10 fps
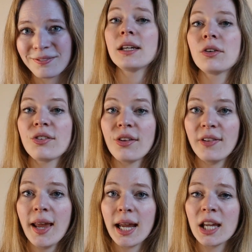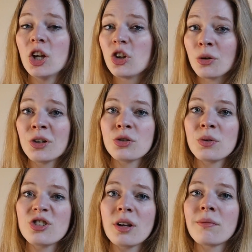Here's the thing your
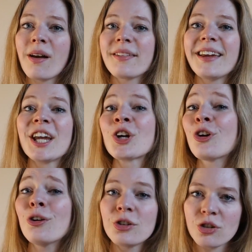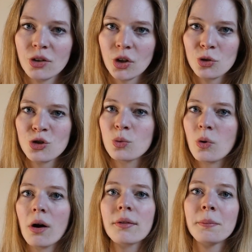intuition rather encourages you to
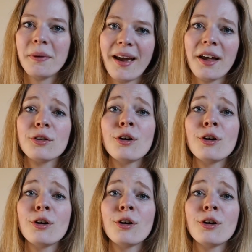walk the path